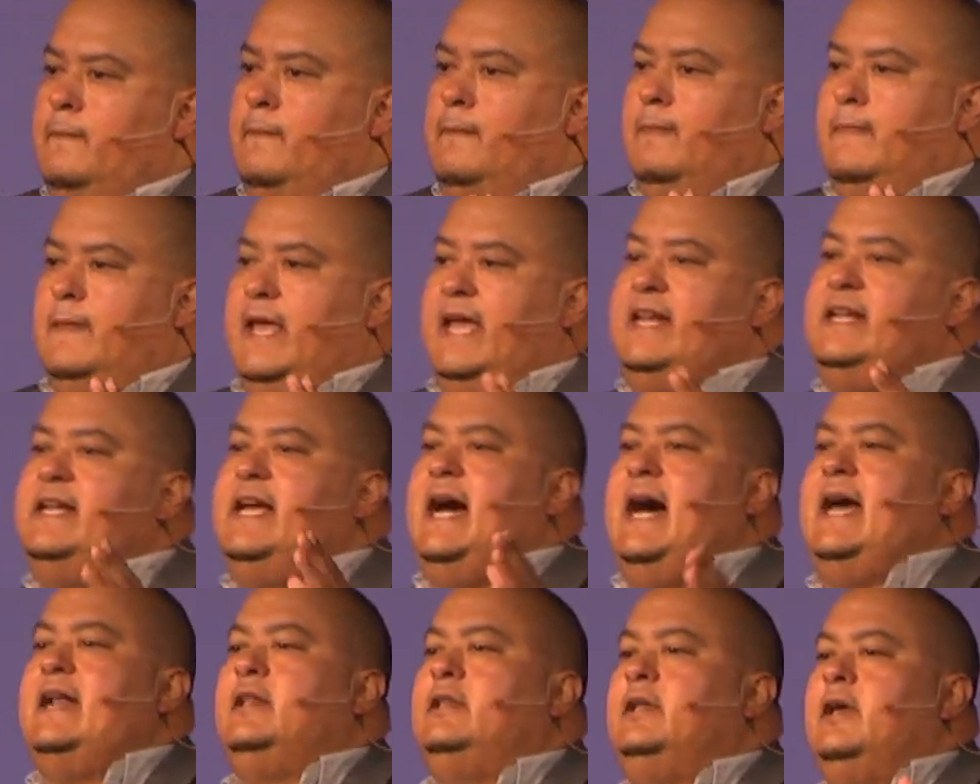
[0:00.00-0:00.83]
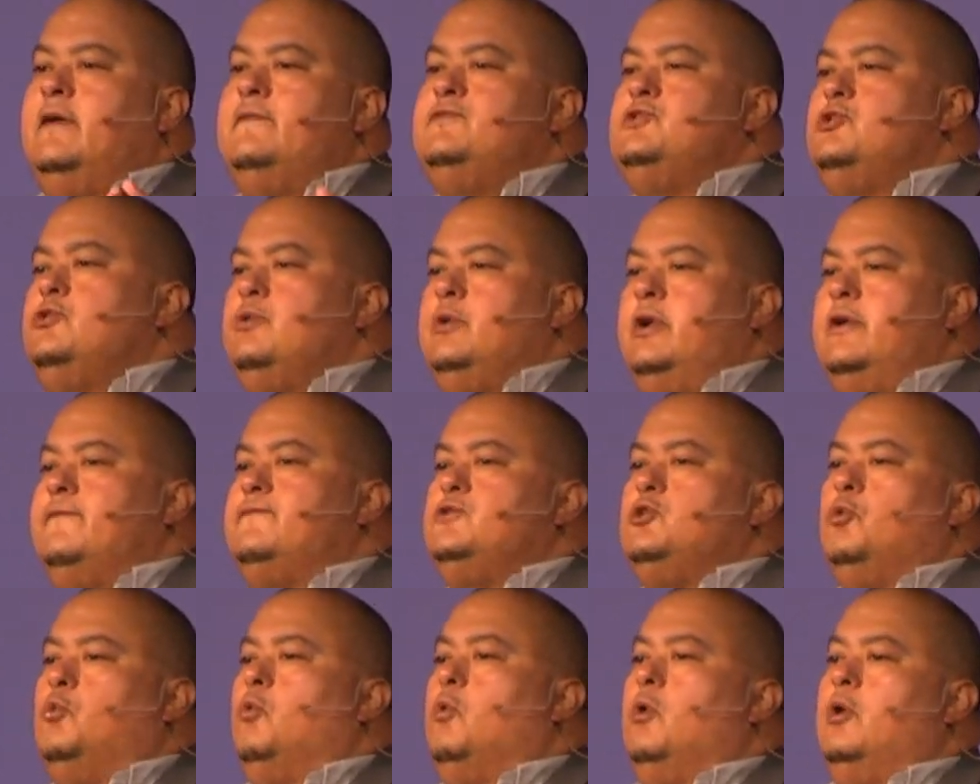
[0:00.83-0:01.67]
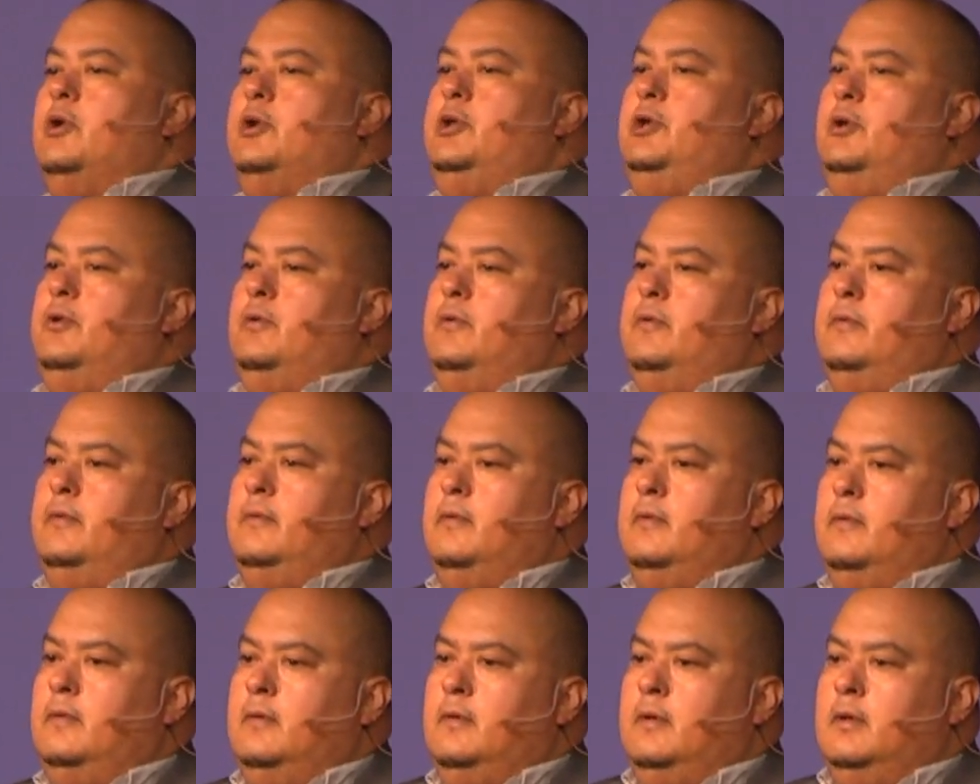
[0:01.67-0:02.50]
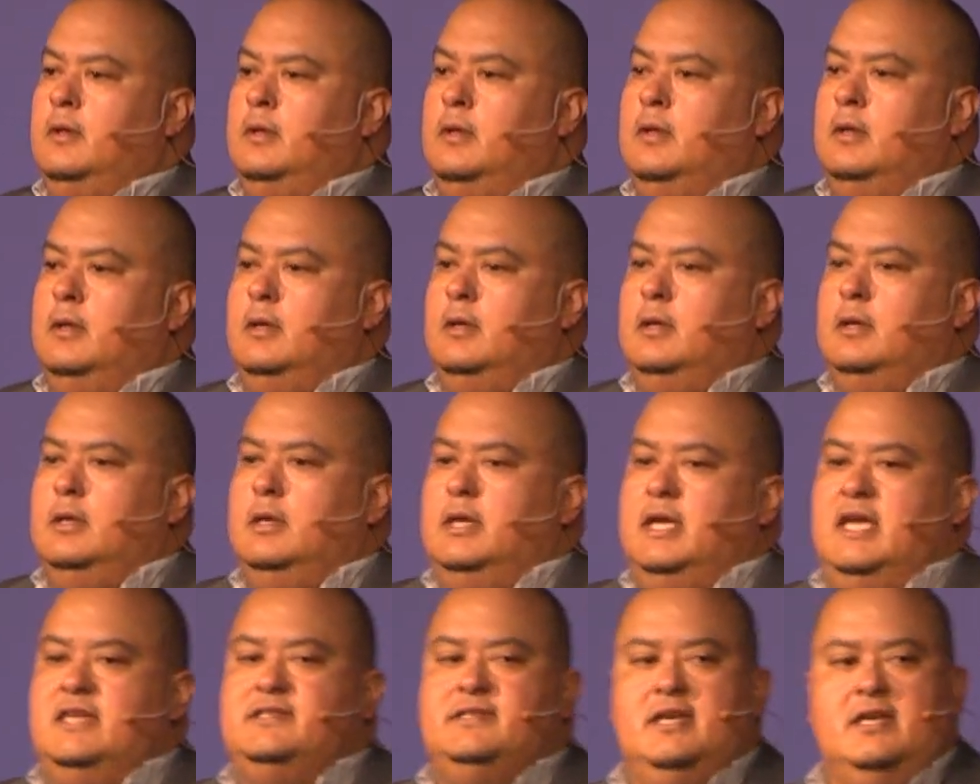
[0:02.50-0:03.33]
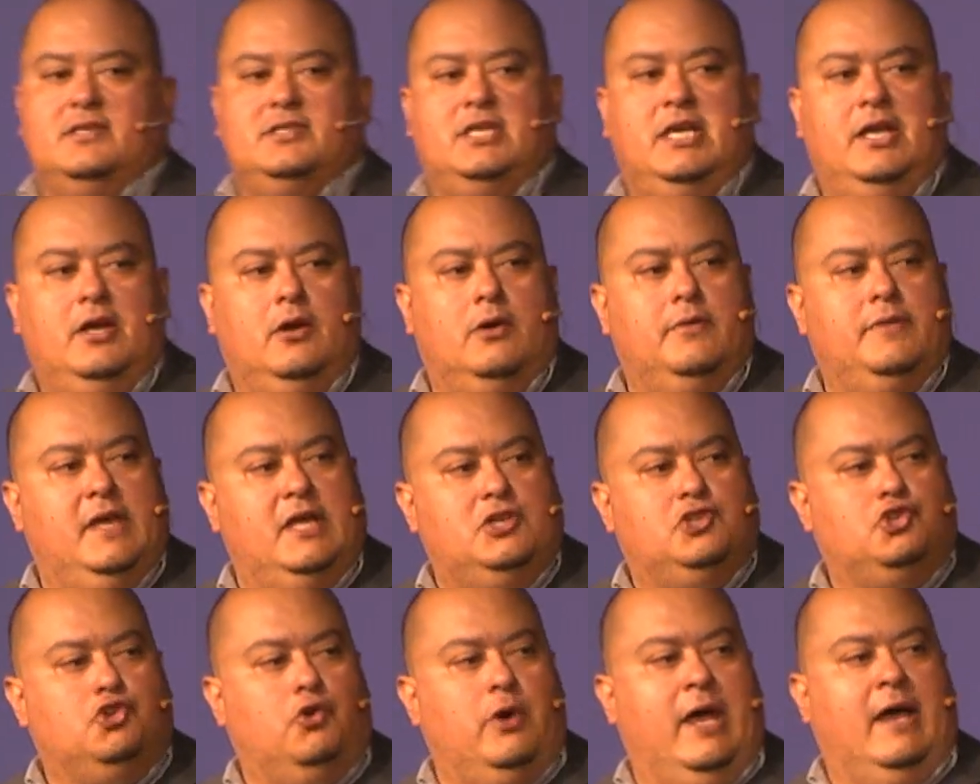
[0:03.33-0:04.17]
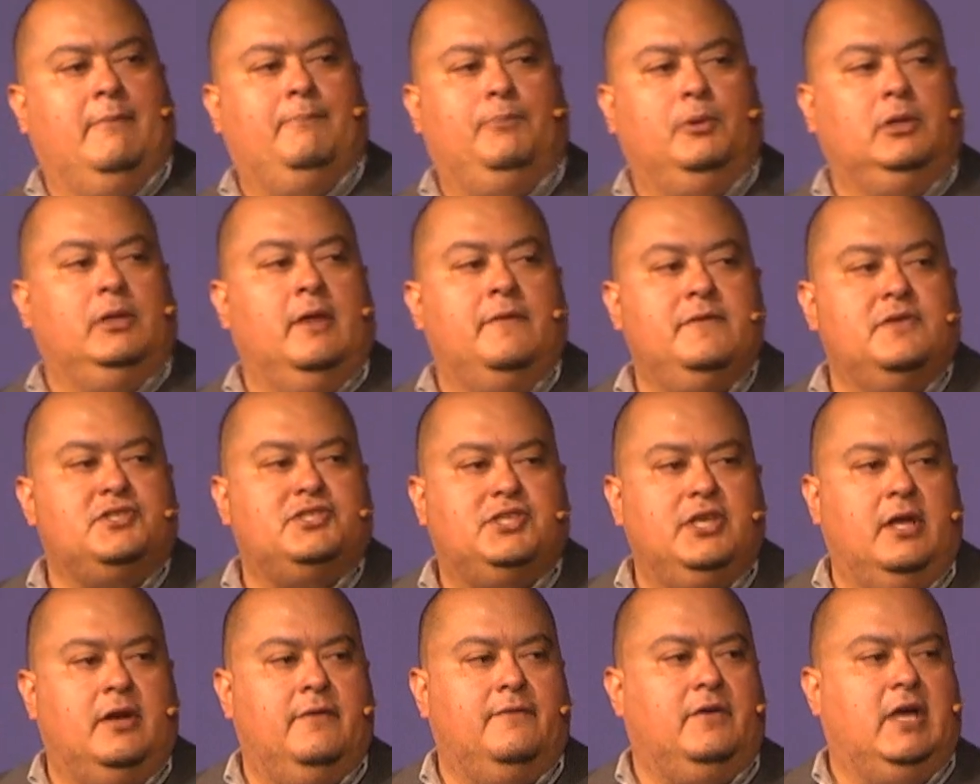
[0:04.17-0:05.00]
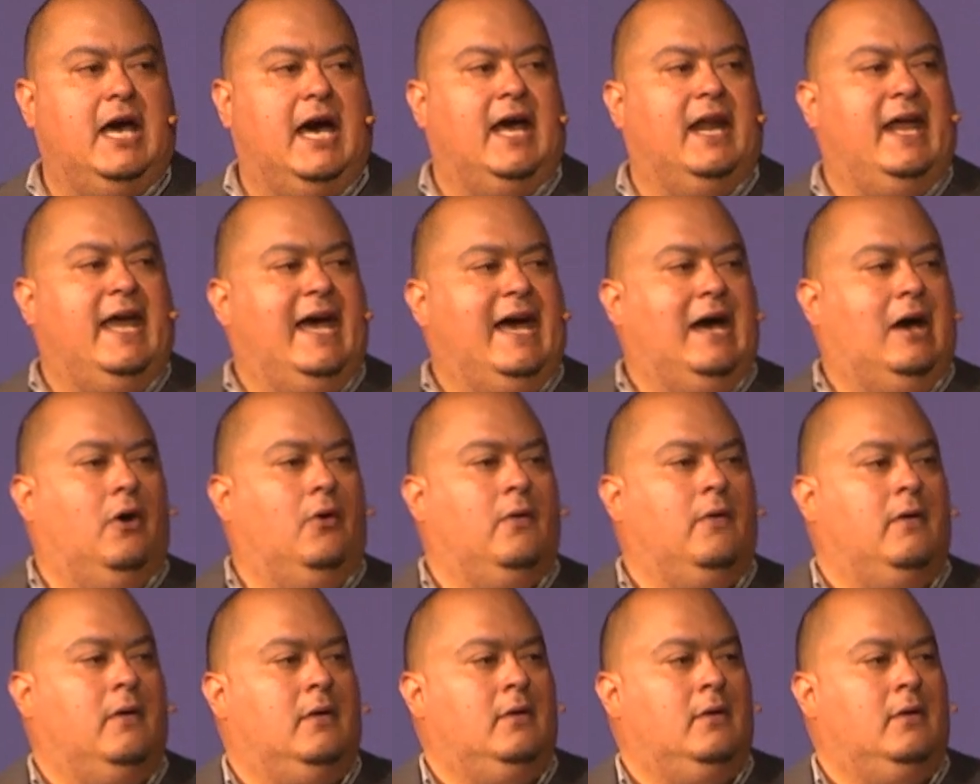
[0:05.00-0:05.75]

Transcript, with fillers: And God loves you enough to warn you. He says here they trample on the Son of God. How?